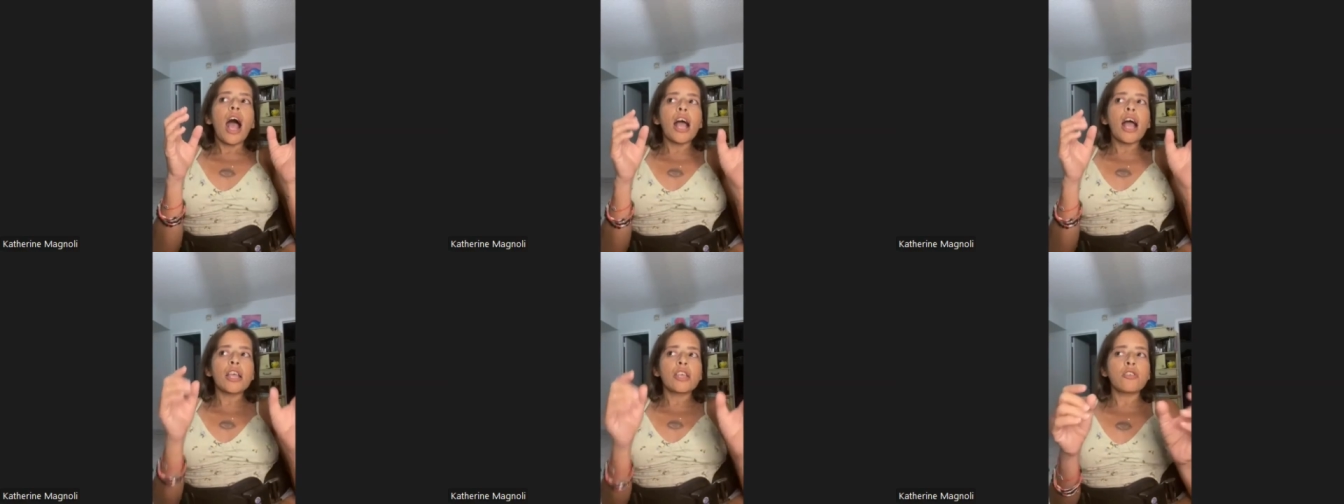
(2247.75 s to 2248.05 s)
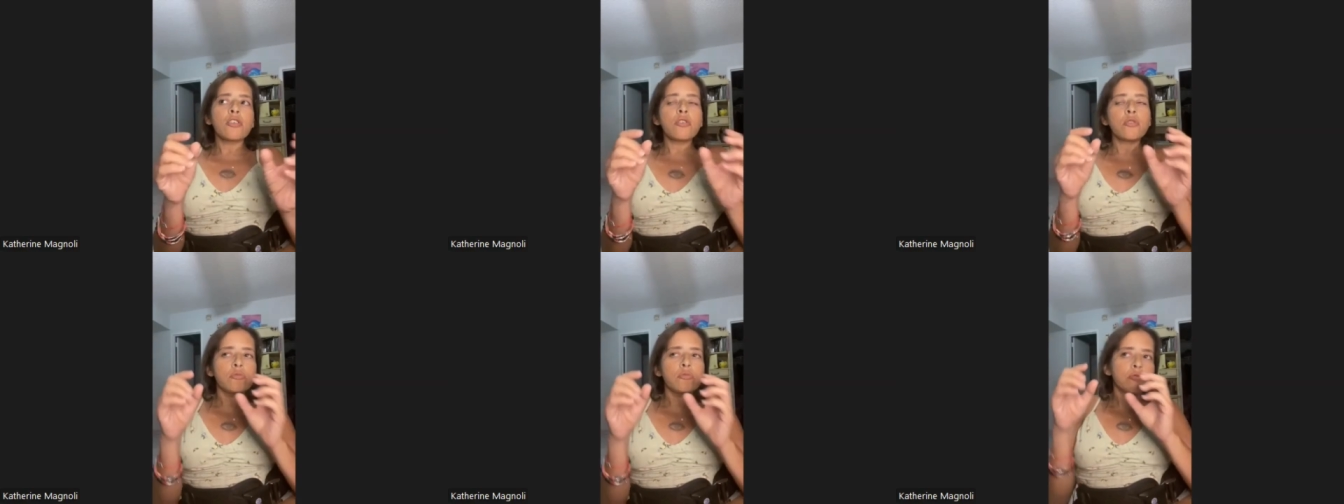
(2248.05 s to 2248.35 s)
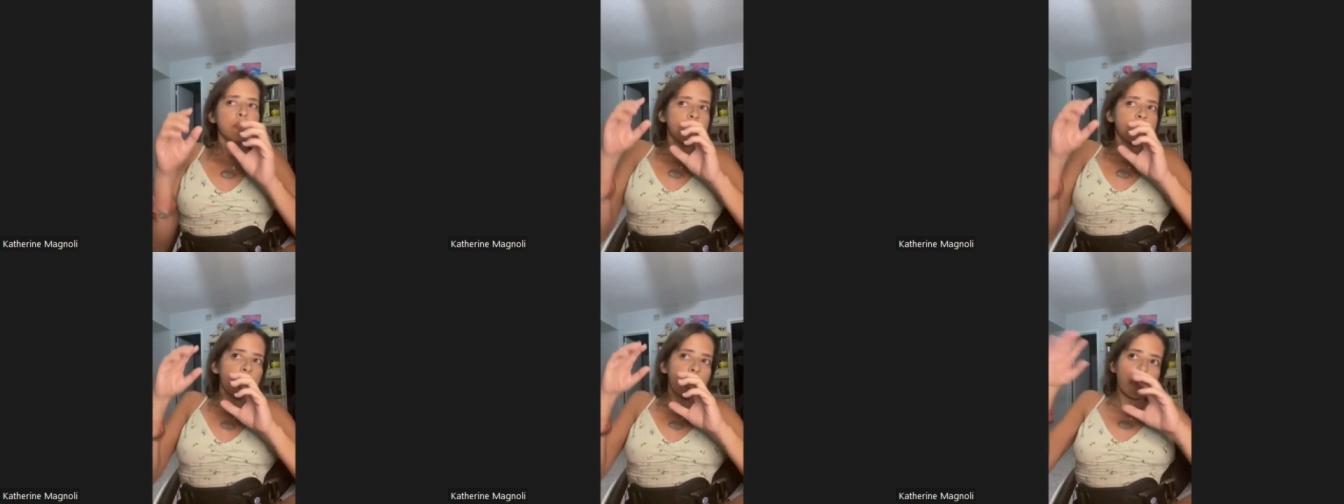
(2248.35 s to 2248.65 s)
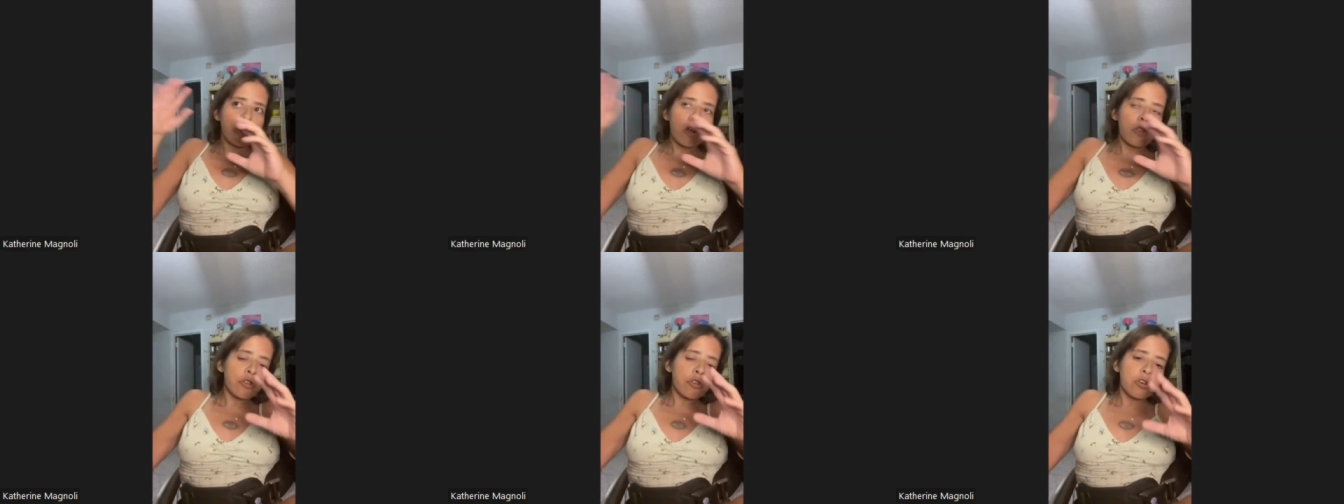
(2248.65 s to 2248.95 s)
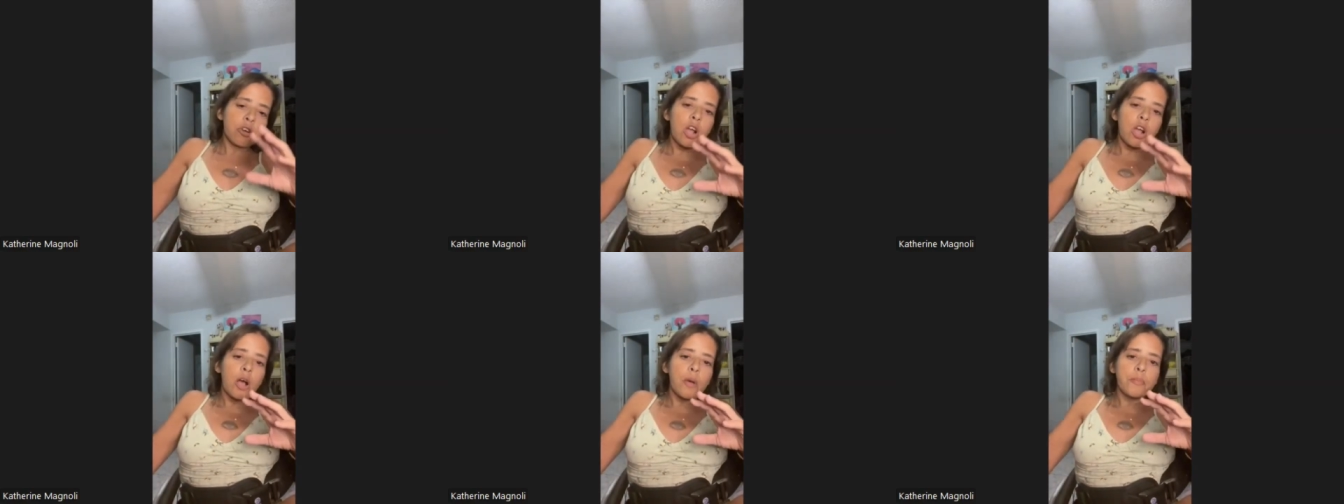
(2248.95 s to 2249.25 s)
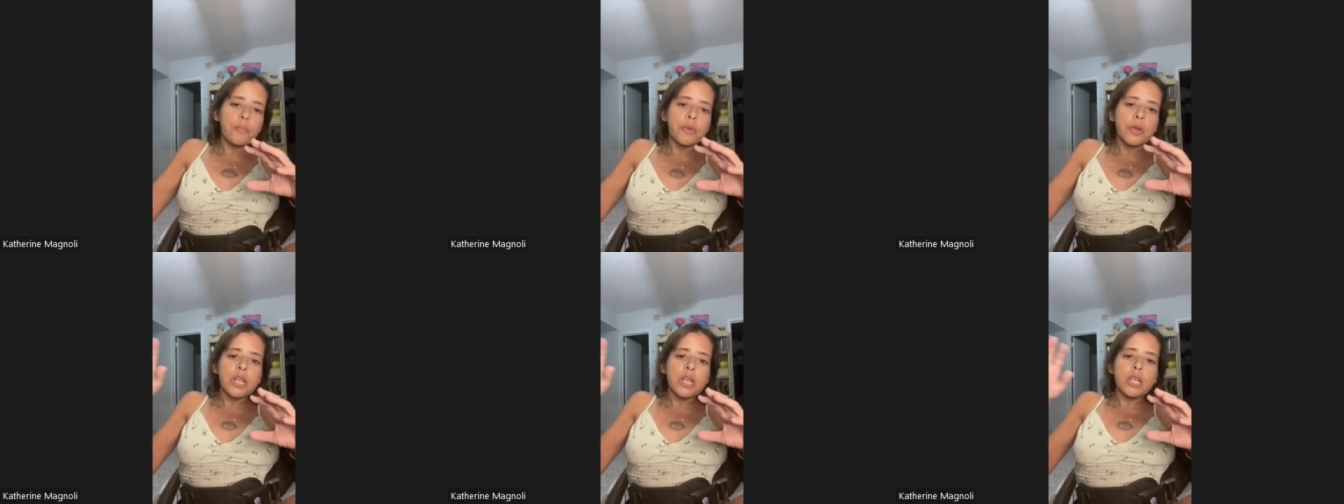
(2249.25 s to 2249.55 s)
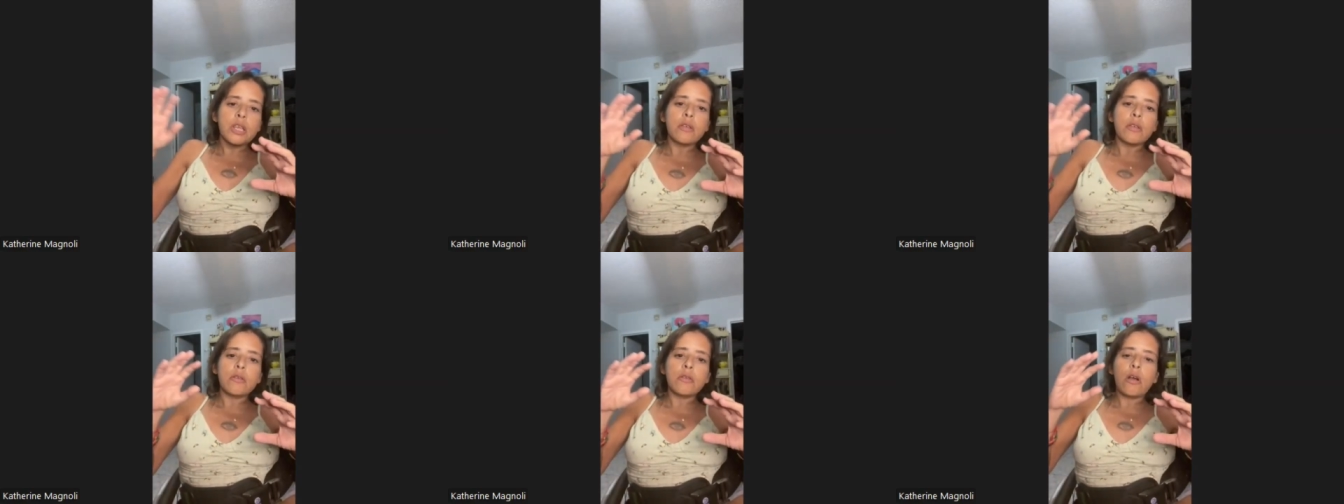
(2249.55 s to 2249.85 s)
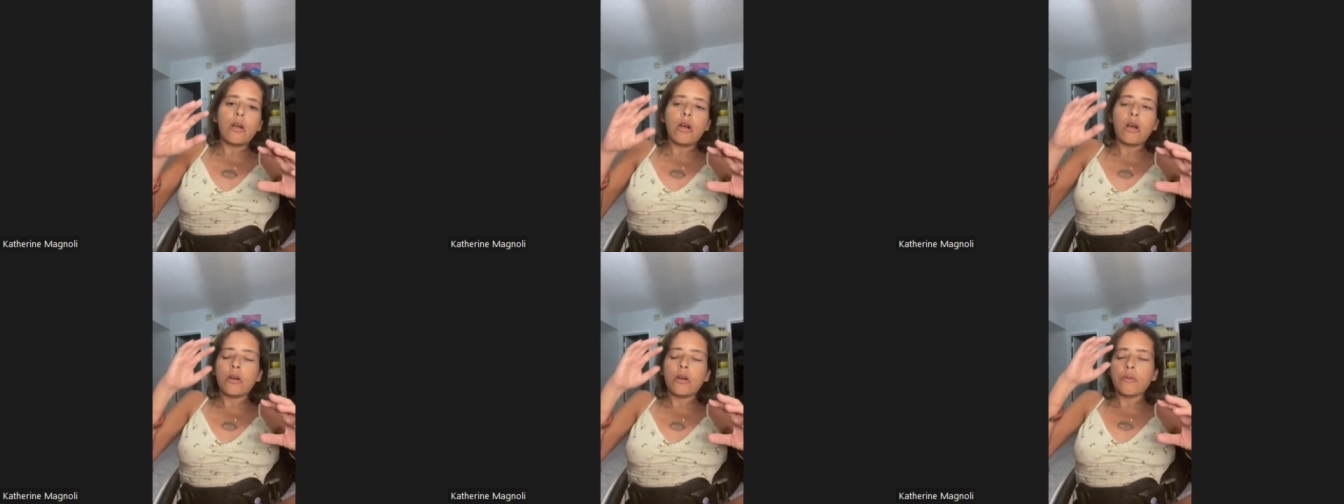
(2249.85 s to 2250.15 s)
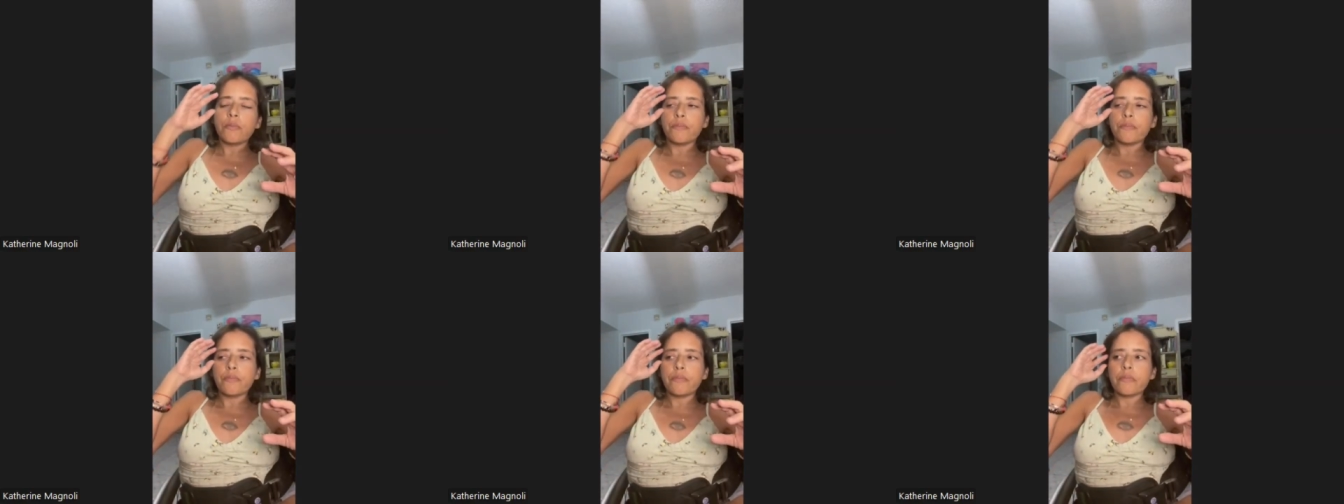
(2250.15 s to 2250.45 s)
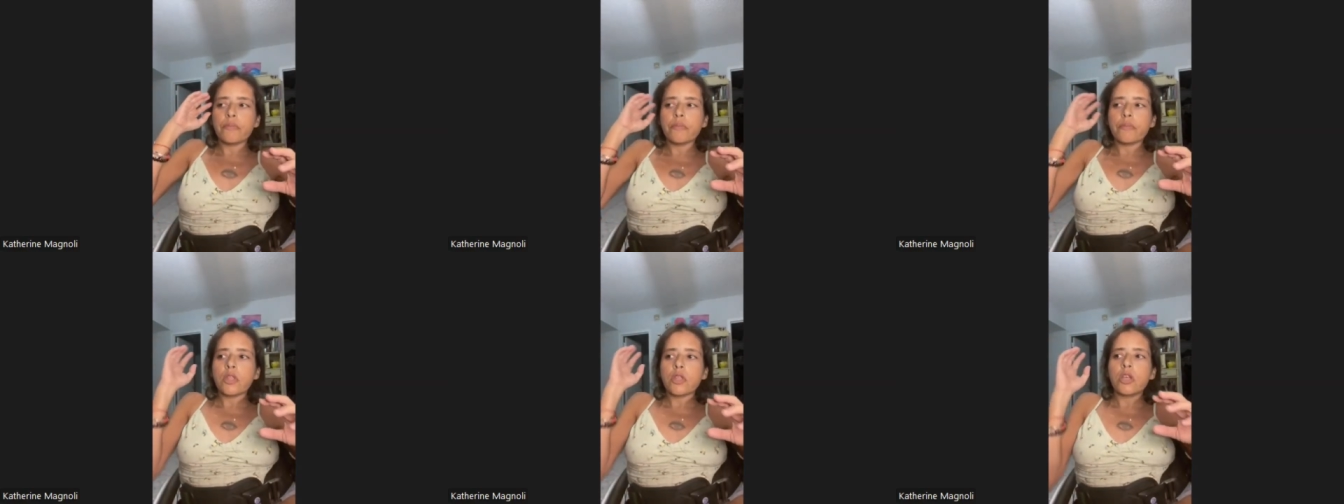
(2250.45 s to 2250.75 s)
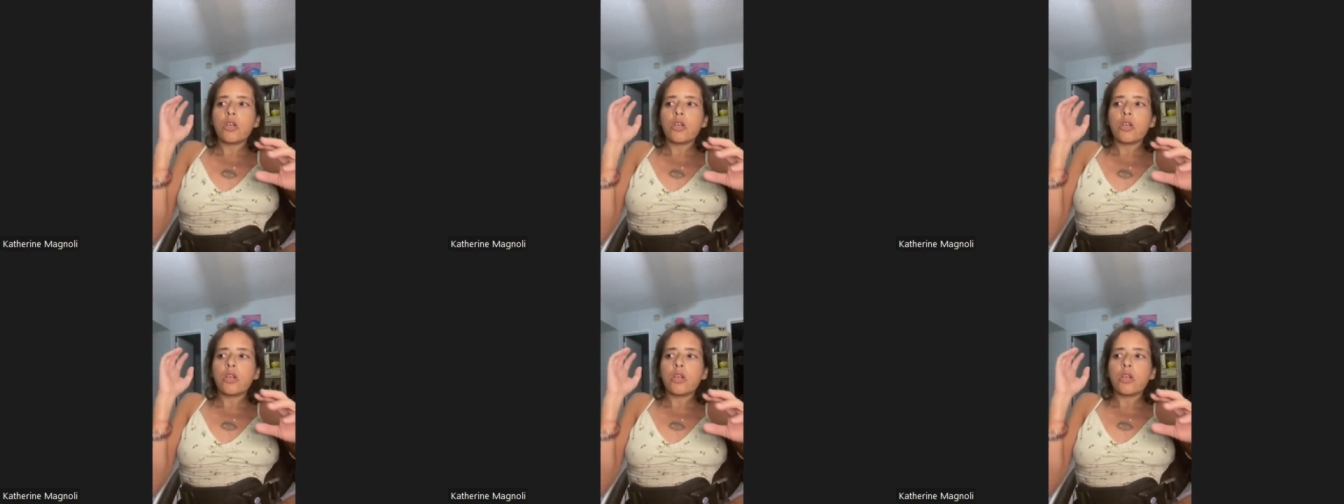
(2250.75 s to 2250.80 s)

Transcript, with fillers: I used another company um,